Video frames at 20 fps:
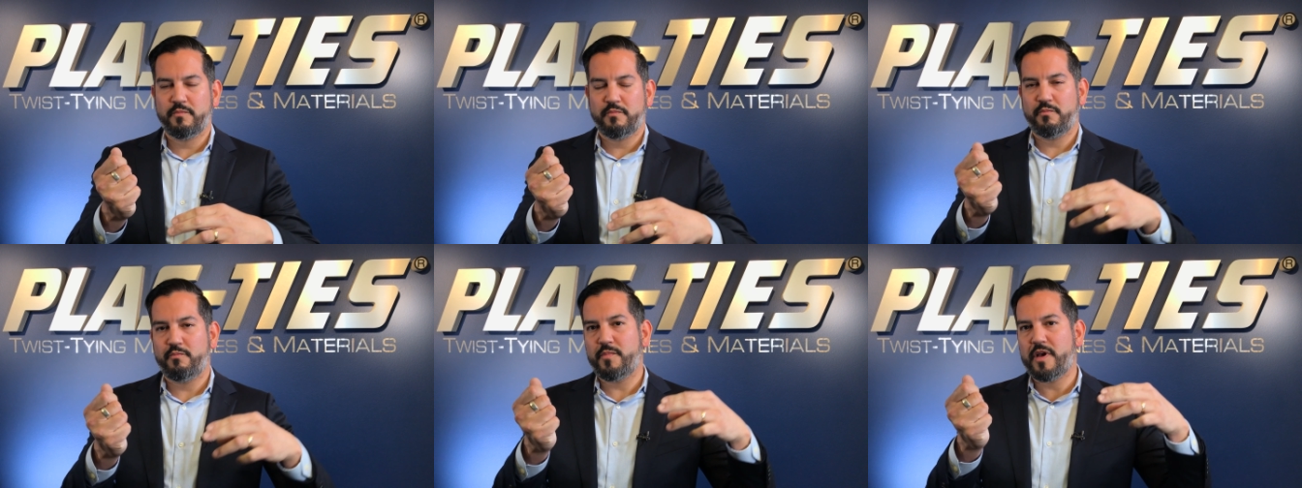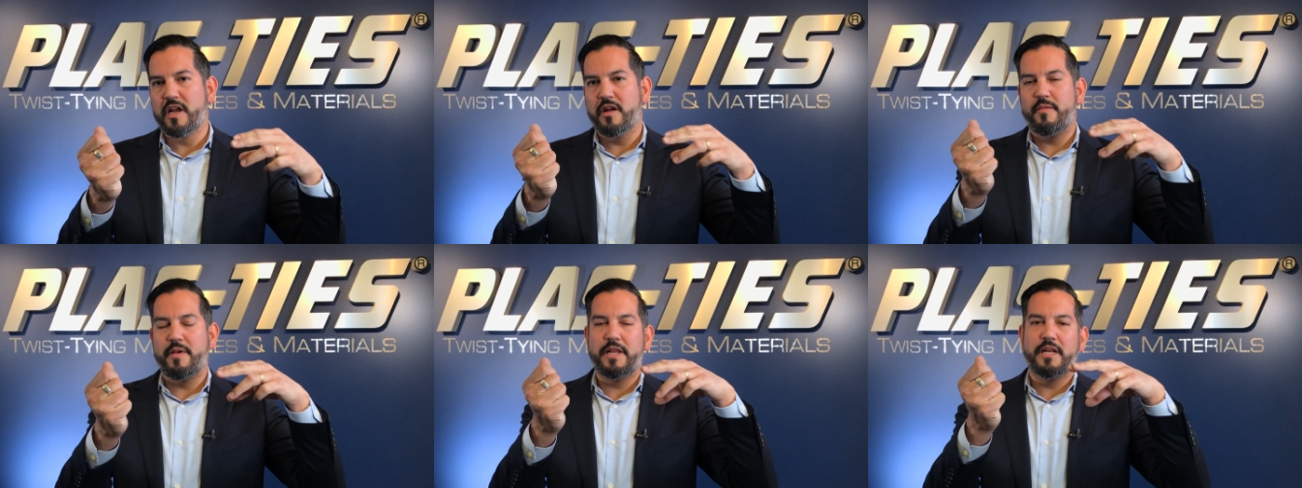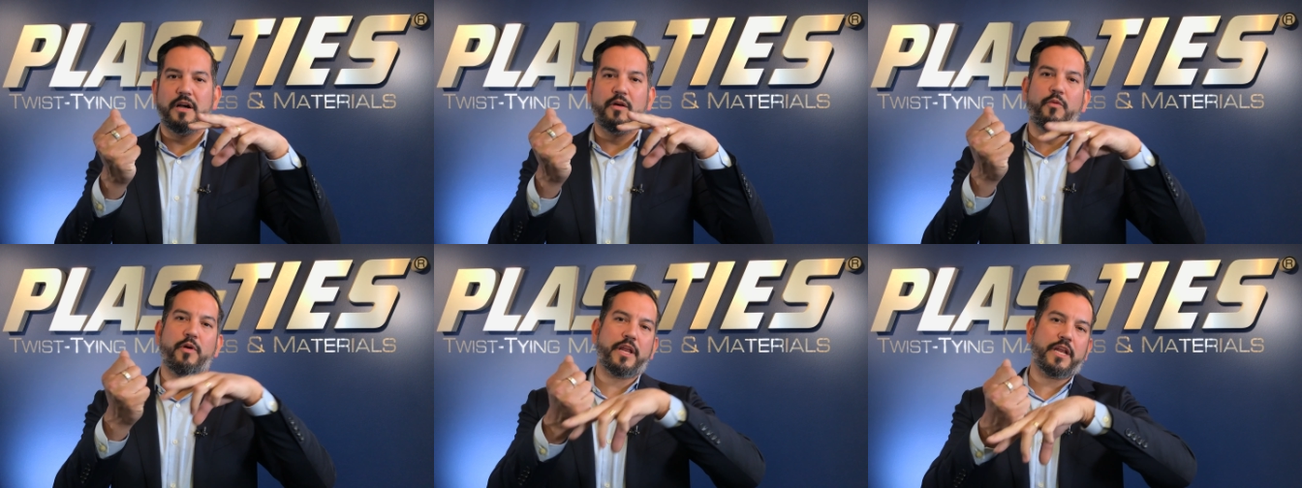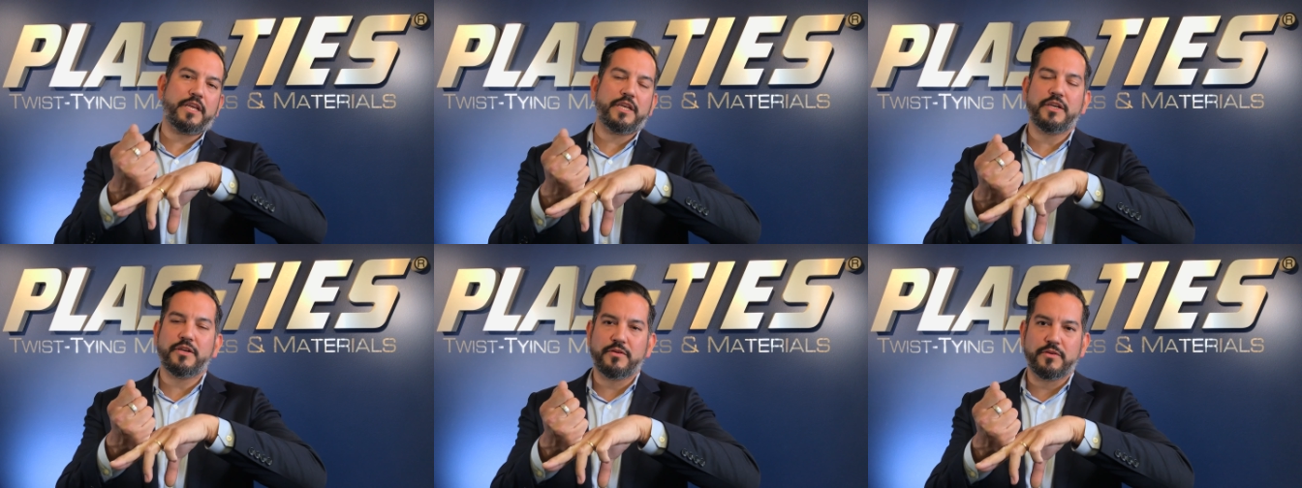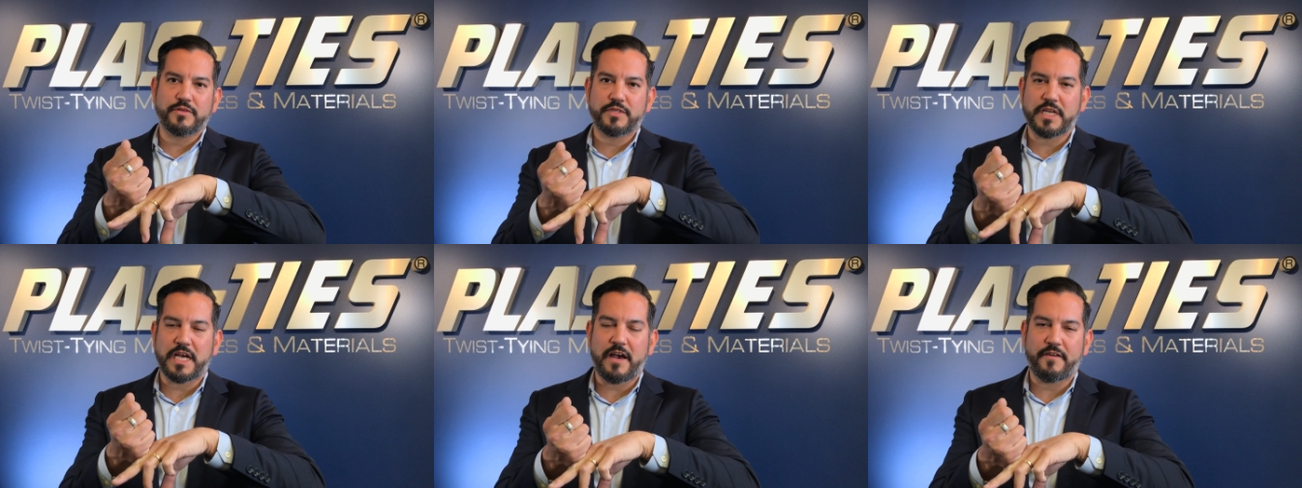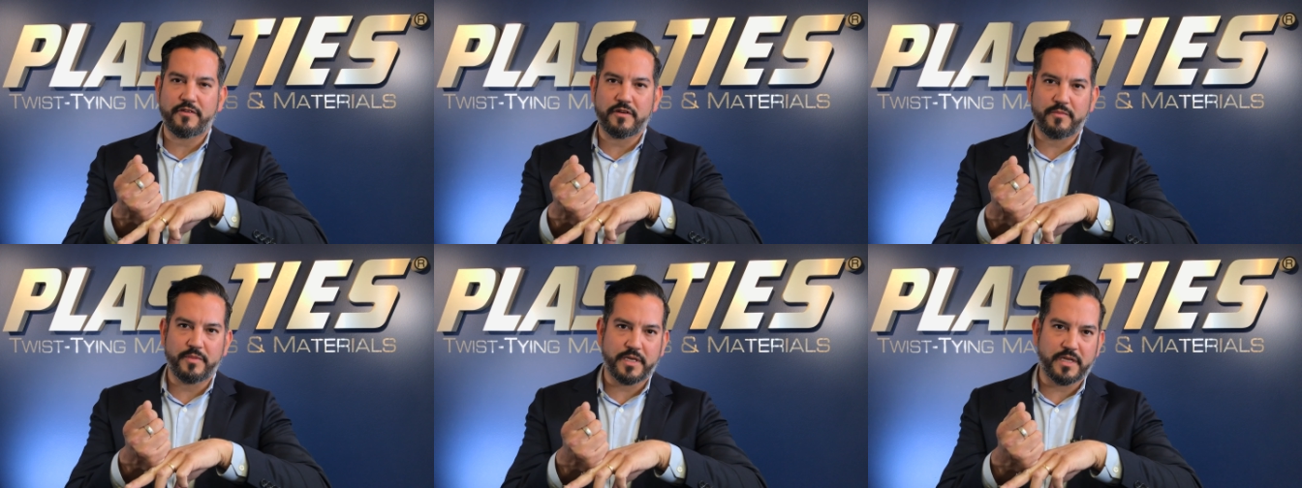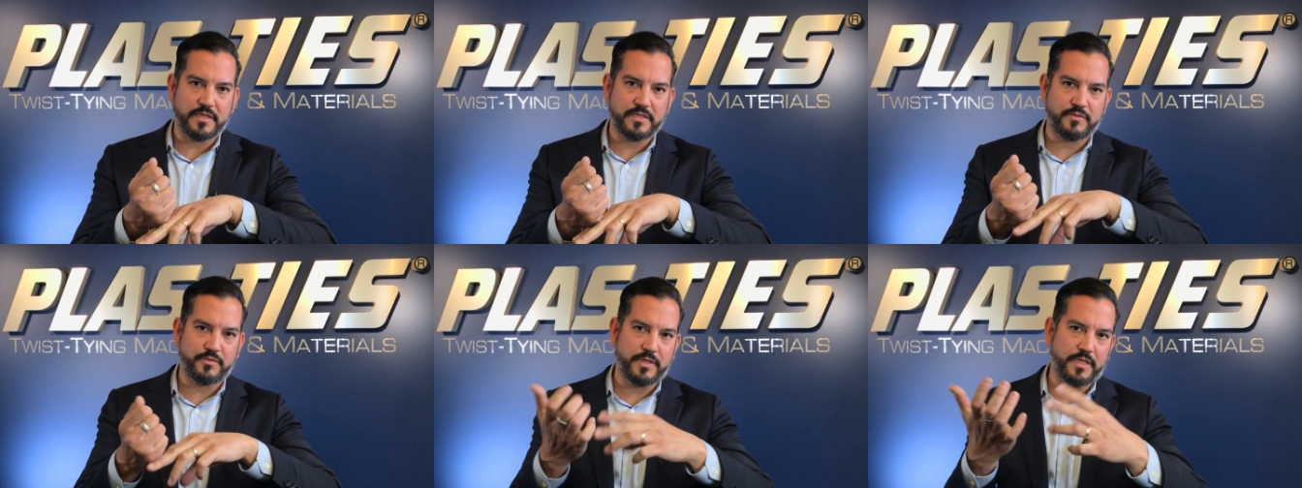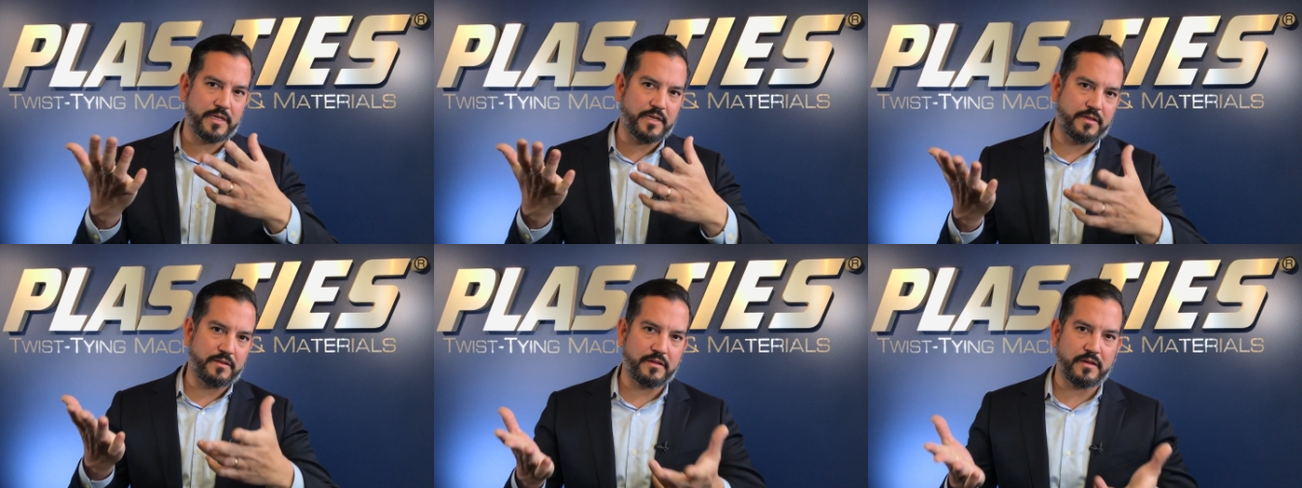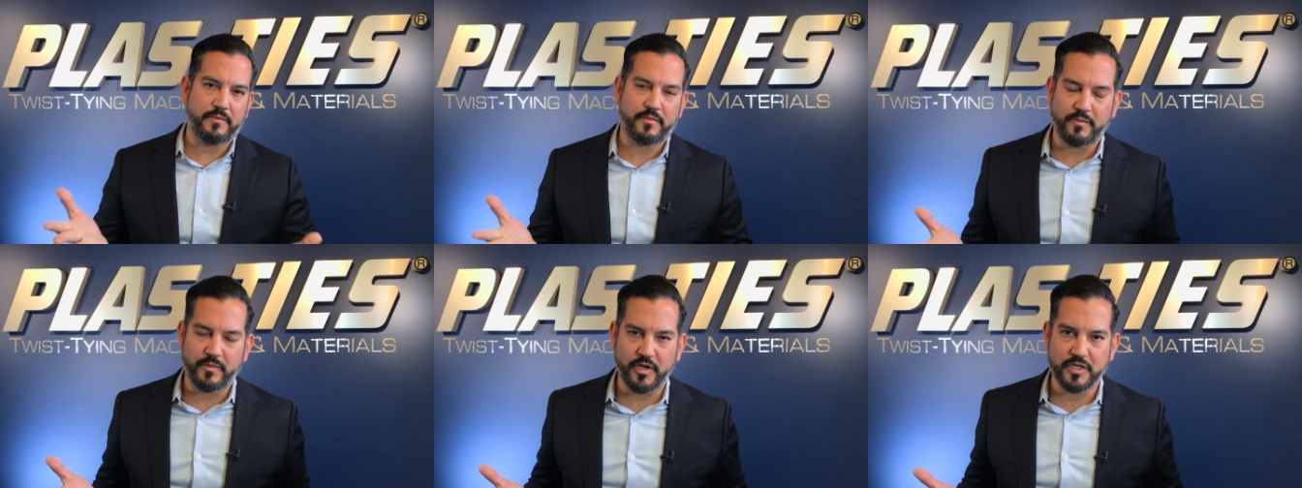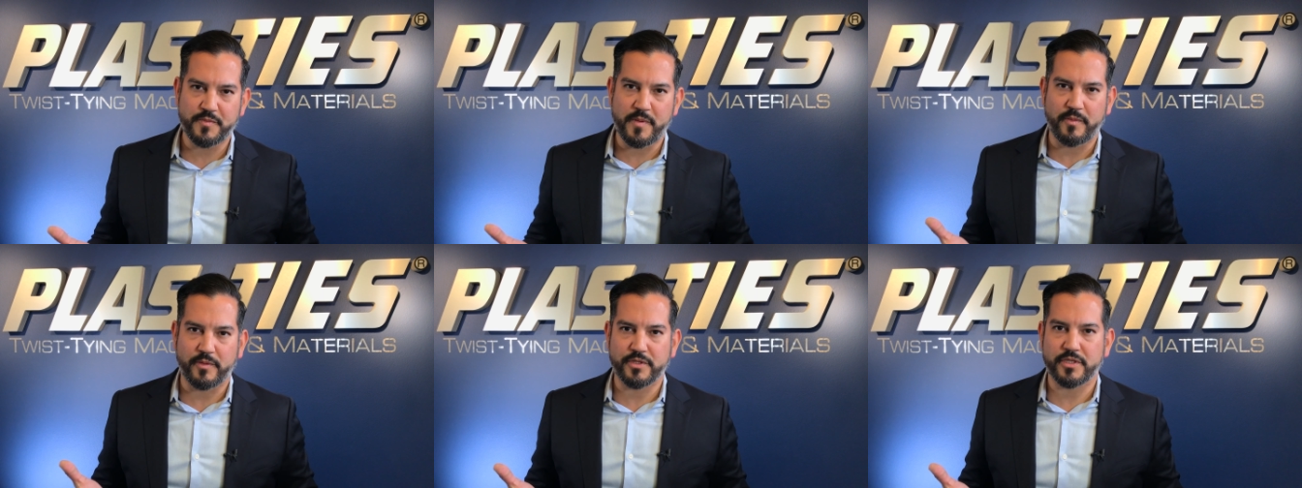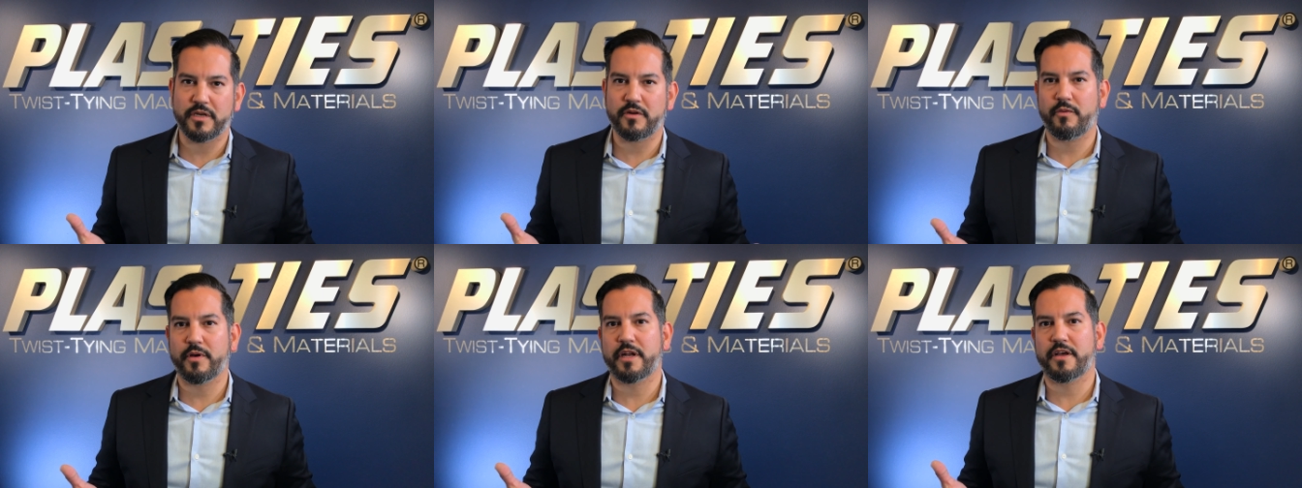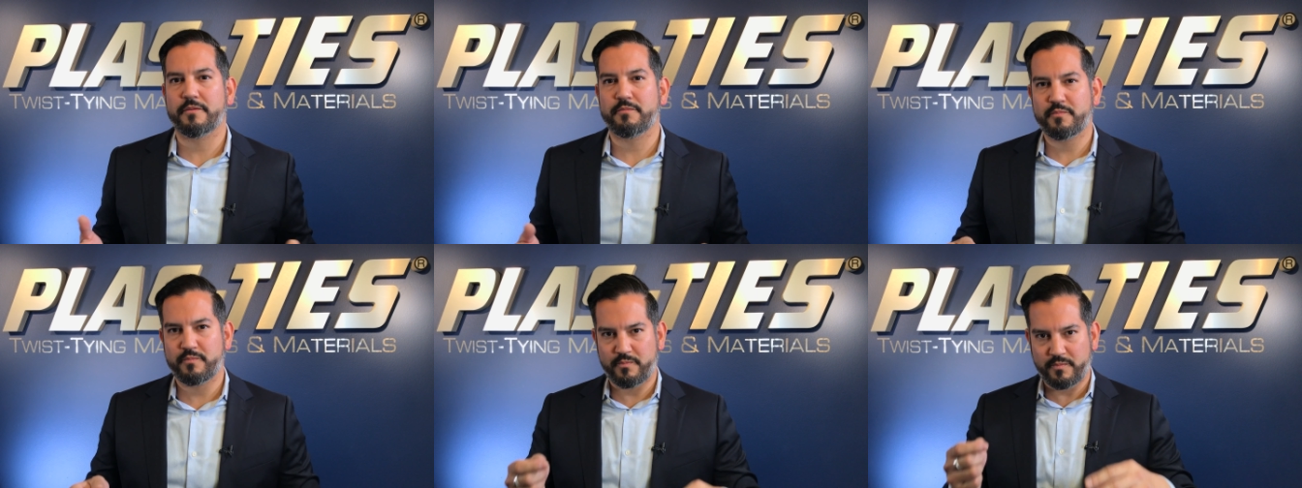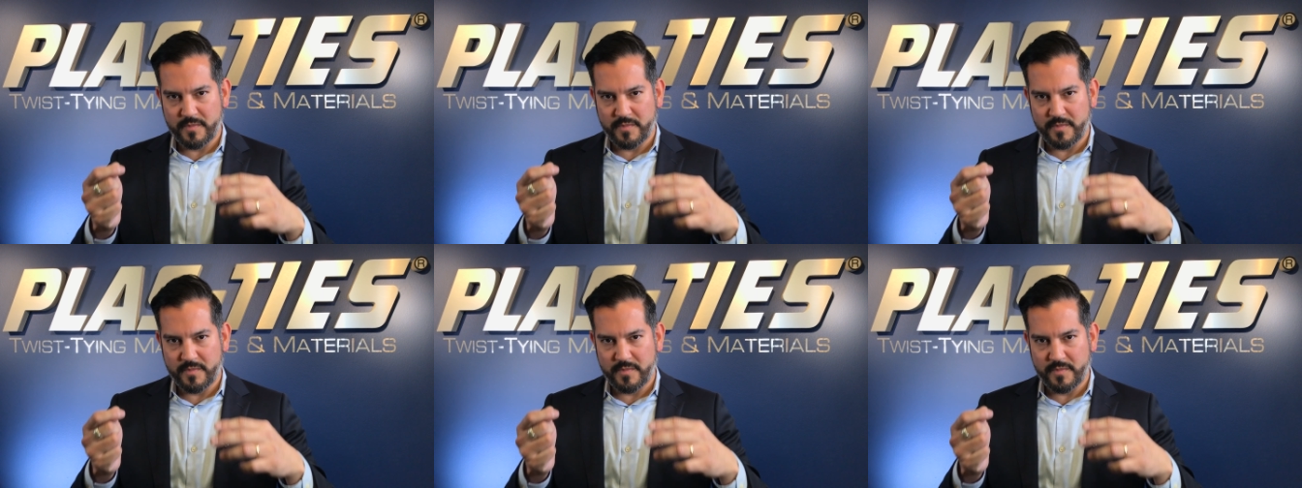may or may not want to use after, because really most people don't want to